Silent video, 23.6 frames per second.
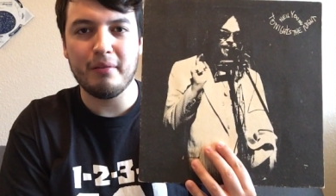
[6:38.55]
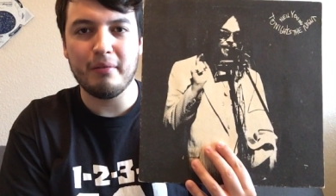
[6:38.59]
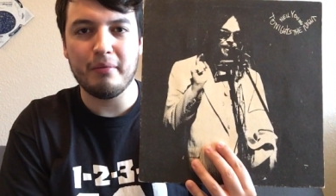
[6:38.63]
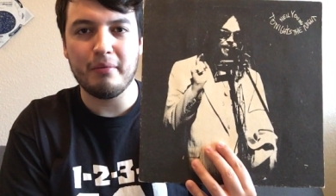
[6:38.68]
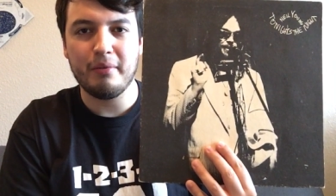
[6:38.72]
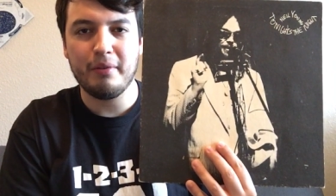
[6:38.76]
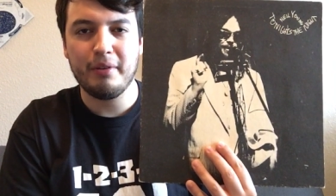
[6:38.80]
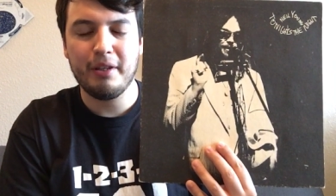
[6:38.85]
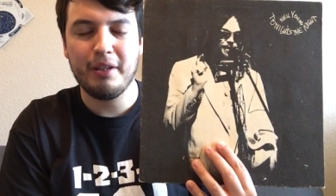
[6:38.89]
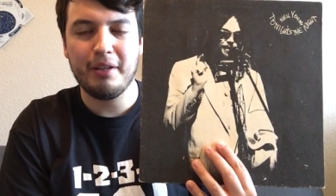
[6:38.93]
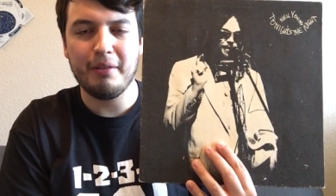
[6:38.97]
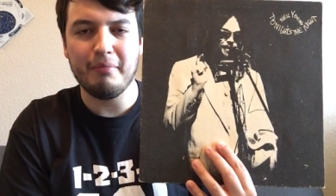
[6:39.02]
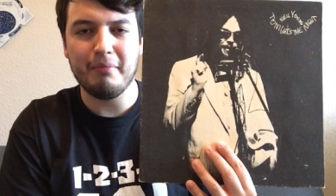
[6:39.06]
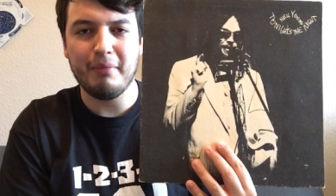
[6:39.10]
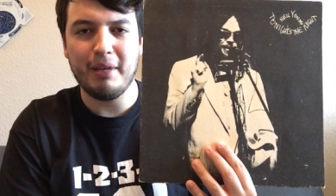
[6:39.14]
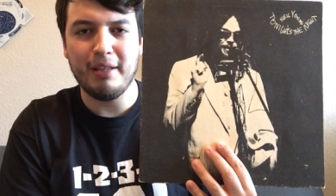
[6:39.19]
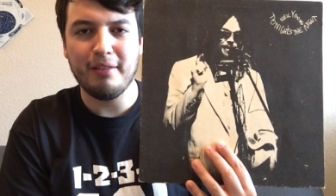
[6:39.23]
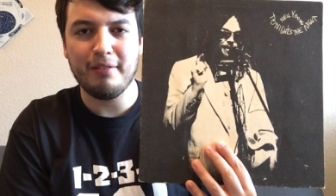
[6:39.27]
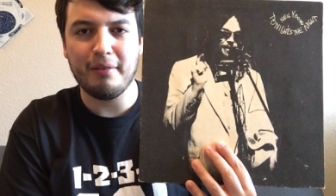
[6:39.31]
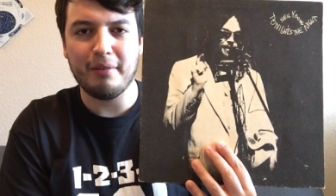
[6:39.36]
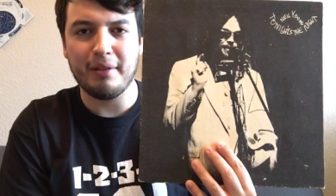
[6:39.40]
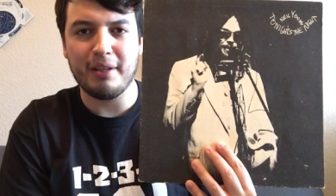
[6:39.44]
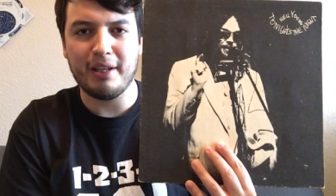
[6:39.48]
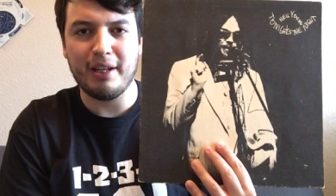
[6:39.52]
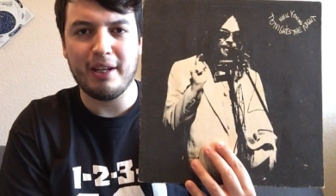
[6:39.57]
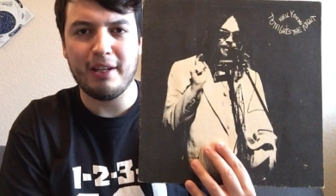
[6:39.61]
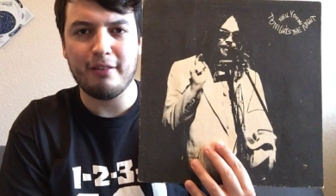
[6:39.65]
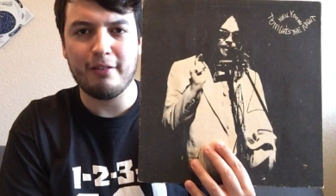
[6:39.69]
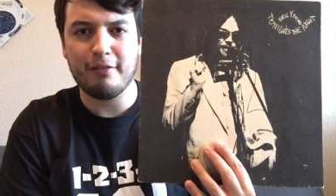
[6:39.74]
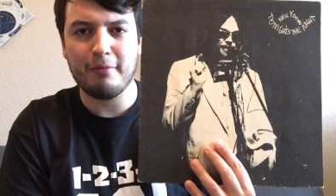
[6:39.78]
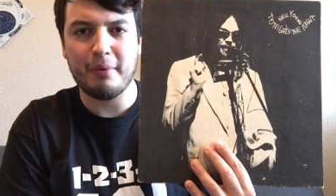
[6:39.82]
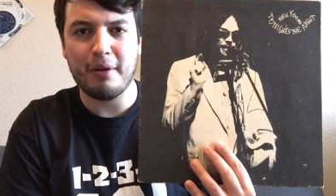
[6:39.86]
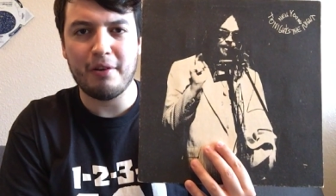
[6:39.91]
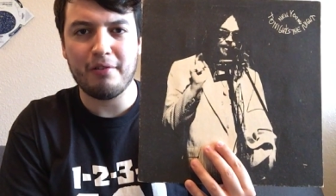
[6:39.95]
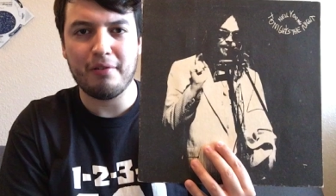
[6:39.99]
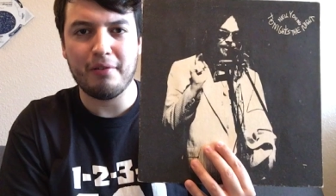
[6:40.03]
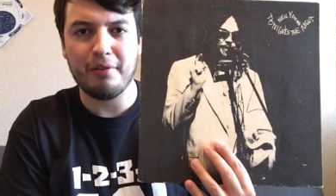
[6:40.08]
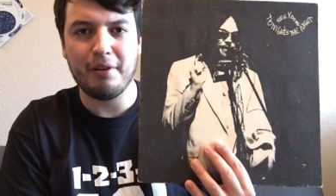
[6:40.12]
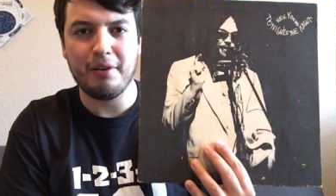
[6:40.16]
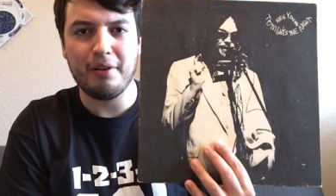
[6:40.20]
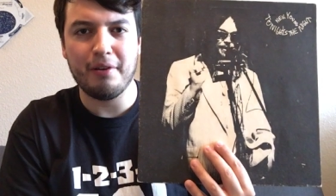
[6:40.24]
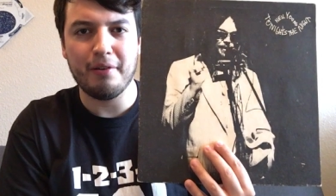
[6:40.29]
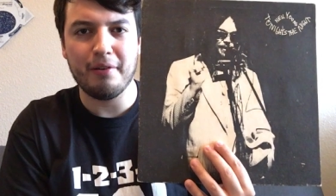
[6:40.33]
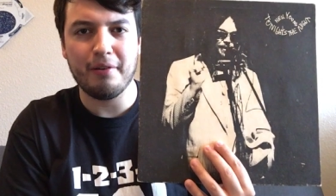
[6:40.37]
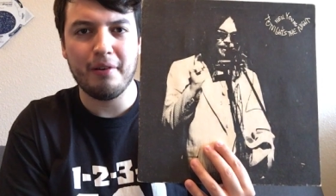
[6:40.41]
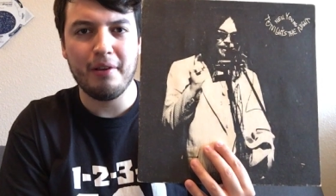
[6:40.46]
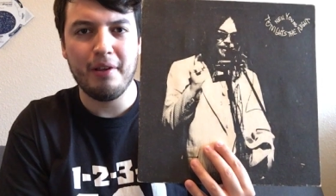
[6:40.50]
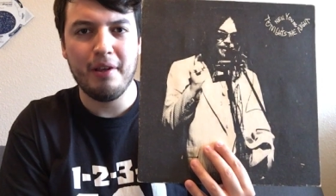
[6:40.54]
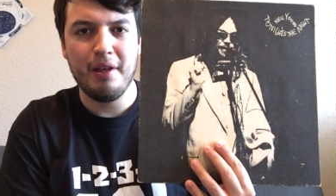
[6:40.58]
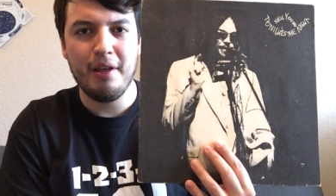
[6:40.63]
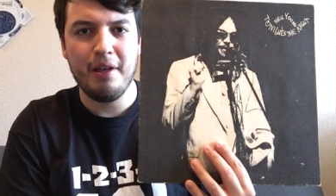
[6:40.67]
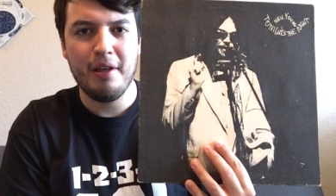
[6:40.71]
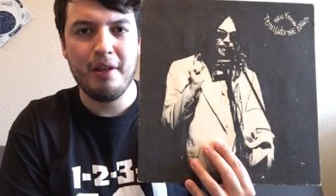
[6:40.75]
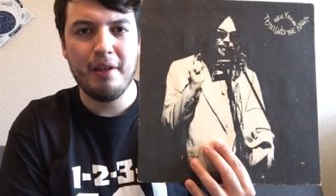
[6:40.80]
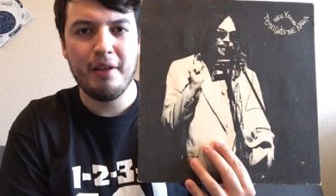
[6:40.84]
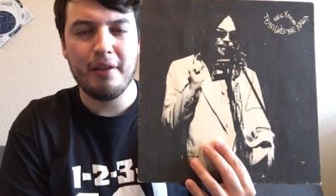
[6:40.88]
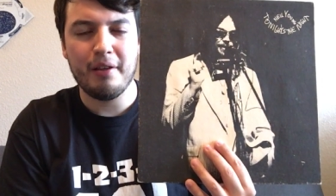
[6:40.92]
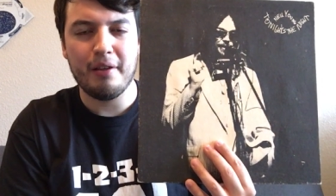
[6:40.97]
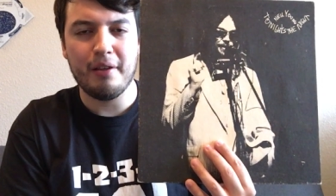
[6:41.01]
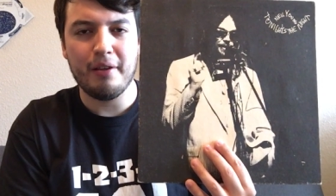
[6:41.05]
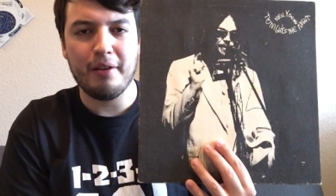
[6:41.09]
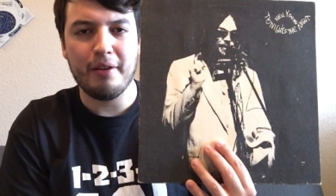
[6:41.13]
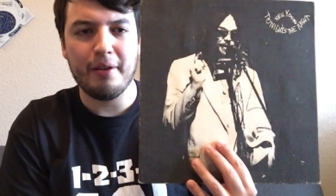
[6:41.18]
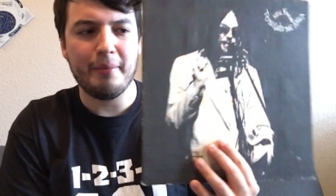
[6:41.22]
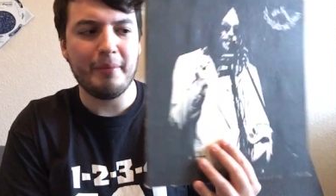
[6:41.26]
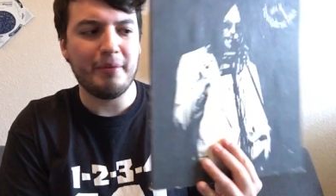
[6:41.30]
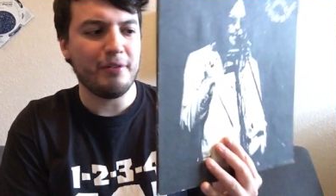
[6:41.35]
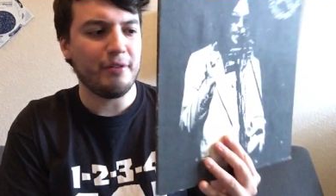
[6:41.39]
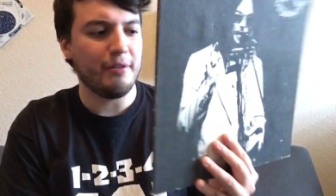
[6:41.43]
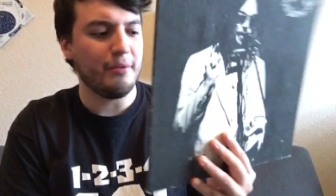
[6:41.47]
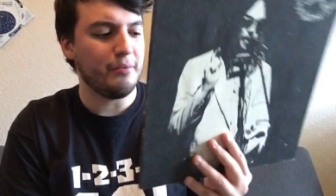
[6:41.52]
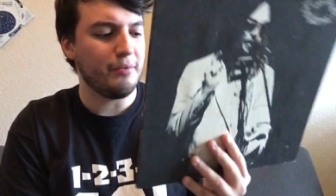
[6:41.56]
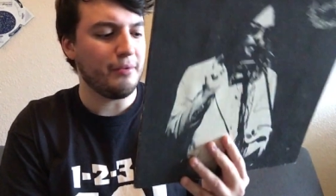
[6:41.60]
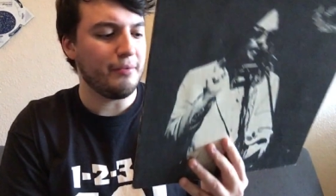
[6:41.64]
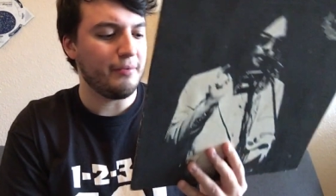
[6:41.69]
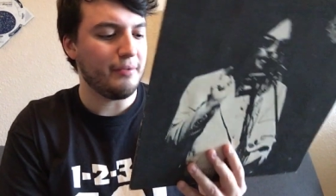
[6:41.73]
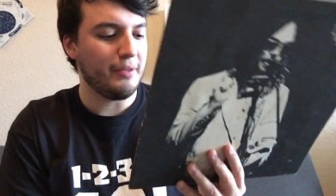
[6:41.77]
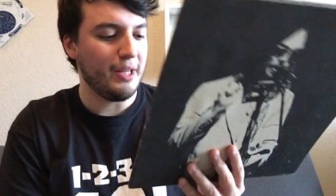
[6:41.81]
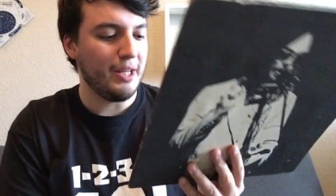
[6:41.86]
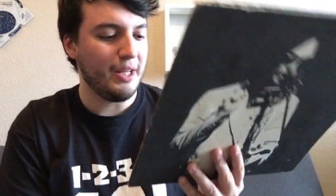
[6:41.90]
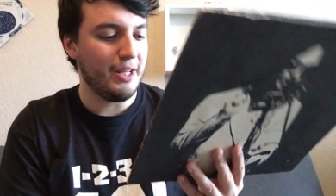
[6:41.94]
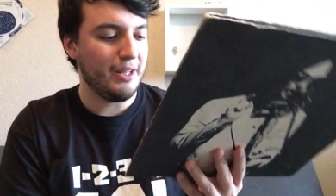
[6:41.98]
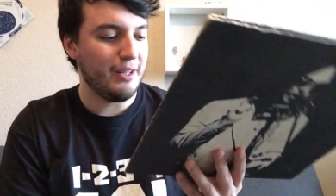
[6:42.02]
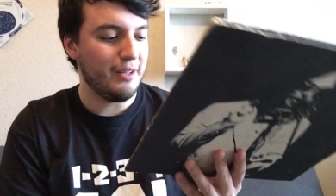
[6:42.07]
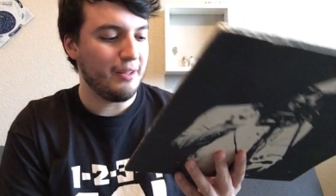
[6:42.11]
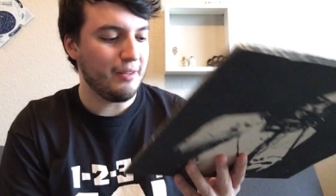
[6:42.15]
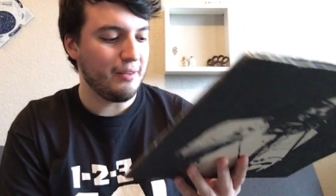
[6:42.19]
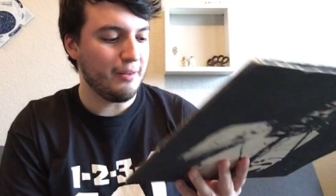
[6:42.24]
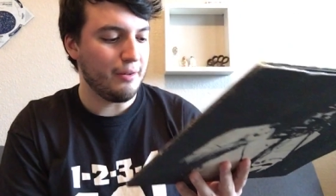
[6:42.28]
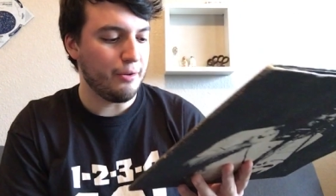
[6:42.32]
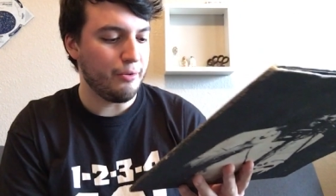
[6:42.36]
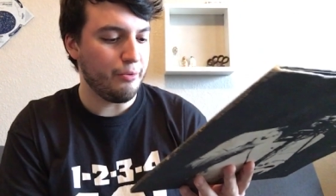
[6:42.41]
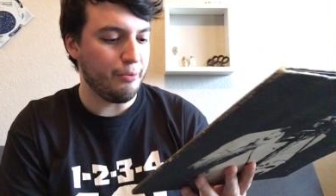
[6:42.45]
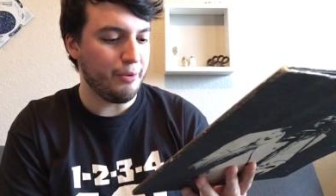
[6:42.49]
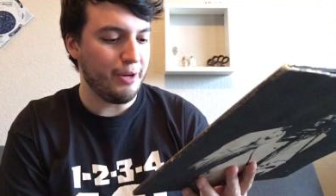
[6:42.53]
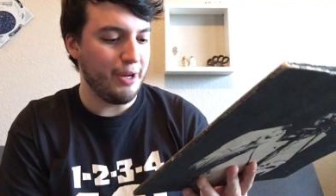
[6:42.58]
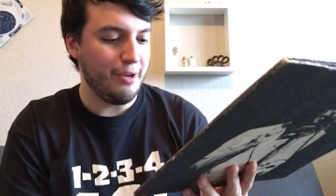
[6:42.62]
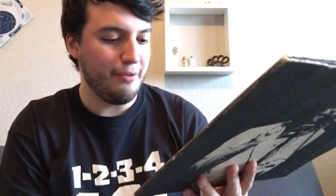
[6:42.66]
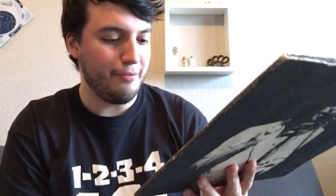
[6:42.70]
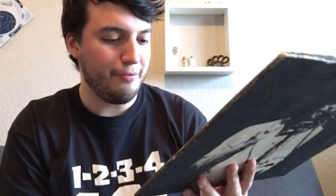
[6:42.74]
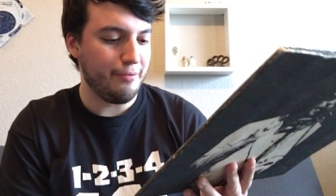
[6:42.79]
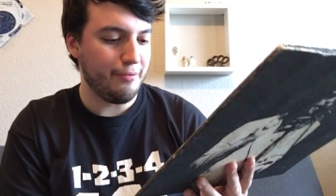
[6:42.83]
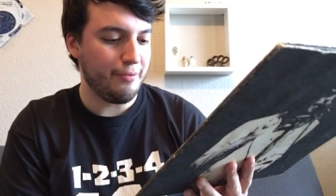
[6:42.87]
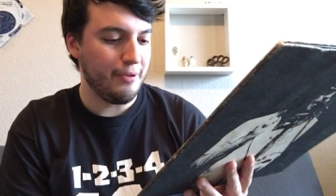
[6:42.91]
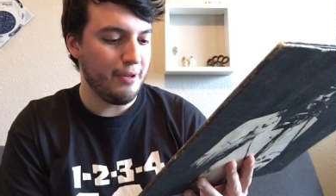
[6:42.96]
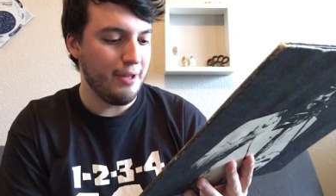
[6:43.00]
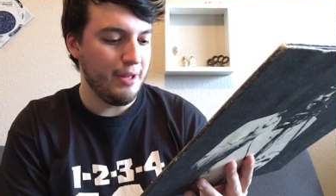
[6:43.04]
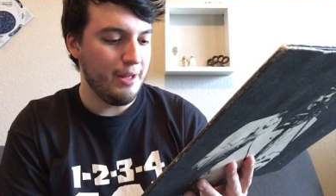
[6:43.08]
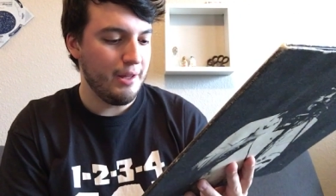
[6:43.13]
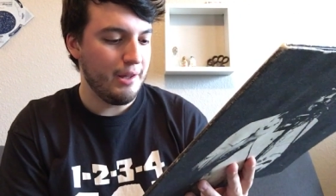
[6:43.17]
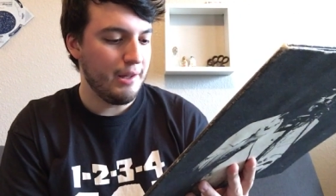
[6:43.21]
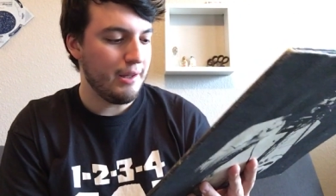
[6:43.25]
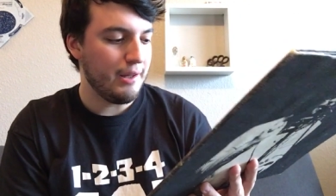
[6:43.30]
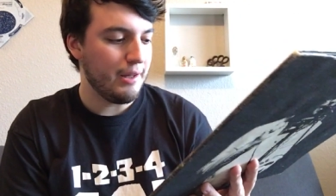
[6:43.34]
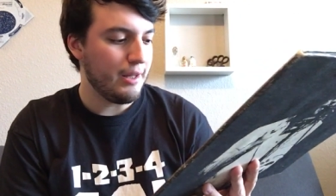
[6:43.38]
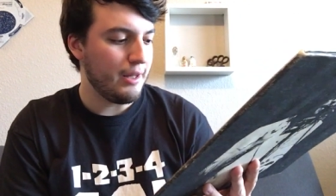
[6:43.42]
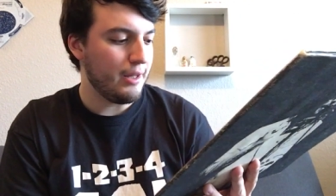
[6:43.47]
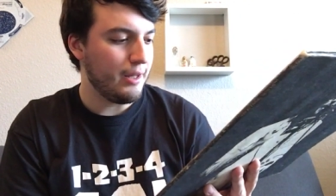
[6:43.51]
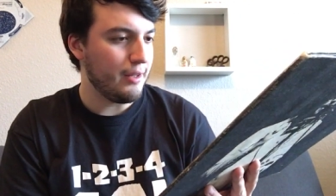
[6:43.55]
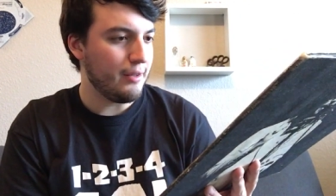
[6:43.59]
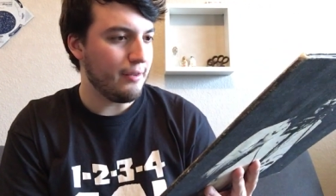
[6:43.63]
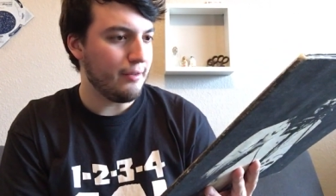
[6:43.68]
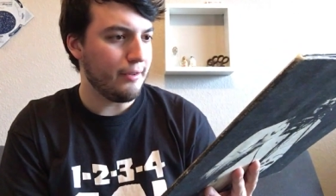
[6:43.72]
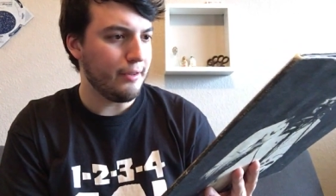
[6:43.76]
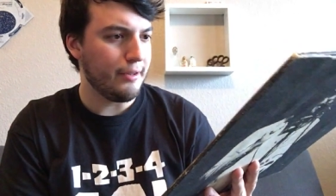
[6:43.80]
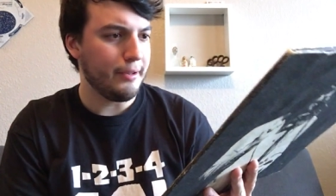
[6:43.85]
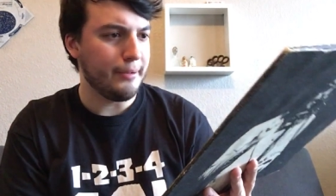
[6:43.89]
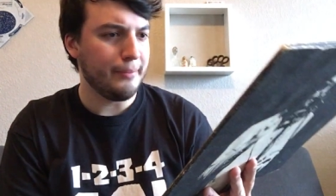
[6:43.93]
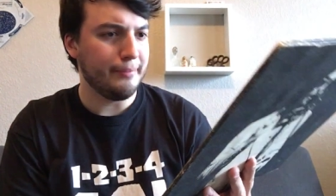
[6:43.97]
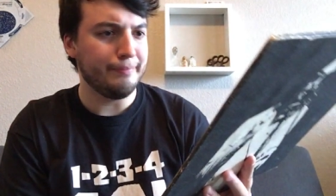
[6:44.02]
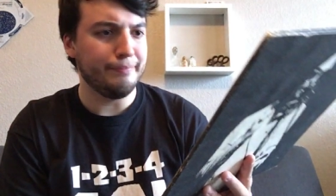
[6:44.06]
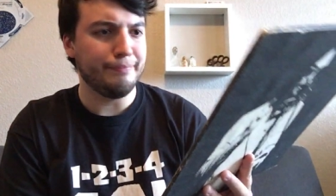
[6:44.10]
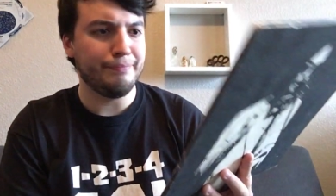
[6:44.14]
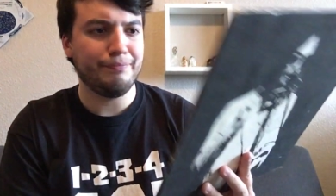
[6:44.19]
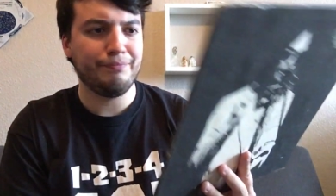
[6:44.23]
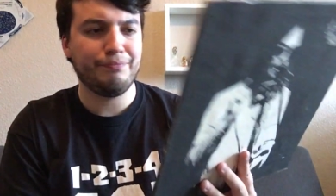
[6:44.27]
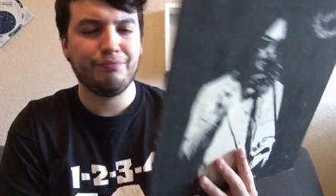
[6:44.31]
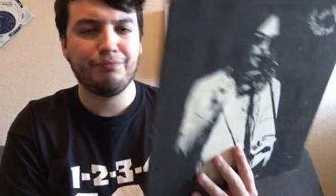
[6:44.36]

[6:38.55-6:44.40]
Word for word: really made something kind of special here um, in terms of like grief and um,